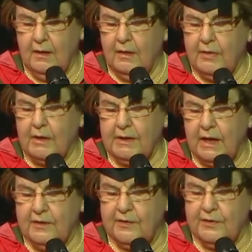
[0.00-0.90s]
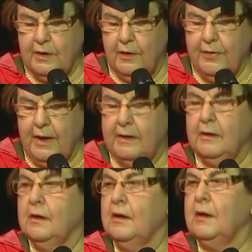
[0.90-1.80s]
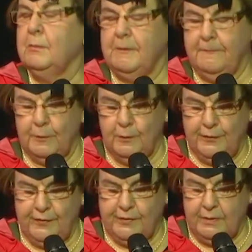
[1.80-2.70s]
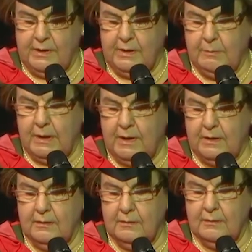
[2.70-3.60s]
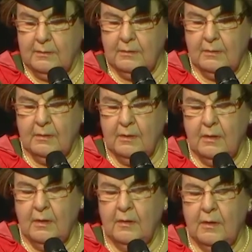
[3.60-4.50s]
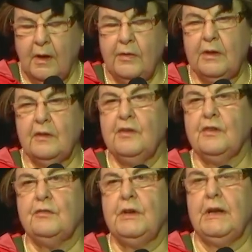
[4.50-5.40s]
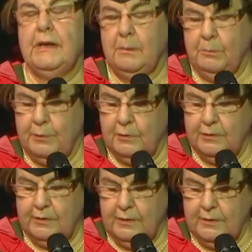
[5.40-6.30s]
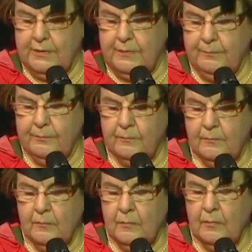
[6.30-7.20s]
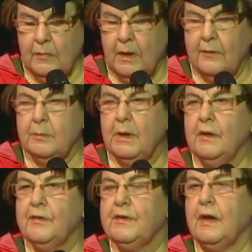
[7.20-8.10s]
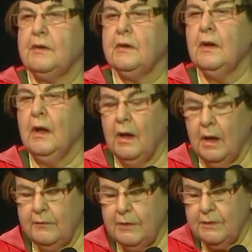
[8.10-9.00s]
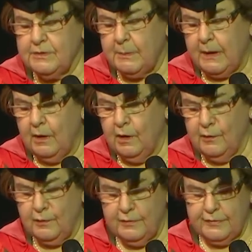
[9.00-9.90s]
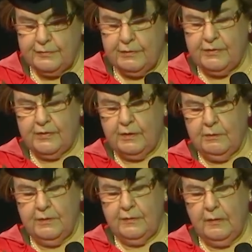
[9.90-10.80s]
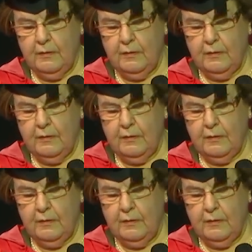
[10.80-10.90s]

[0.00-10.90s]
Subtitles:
Thou canst not then be false to any man." I think this is really important. As Miles said, I wrote about Holocaust rescuers,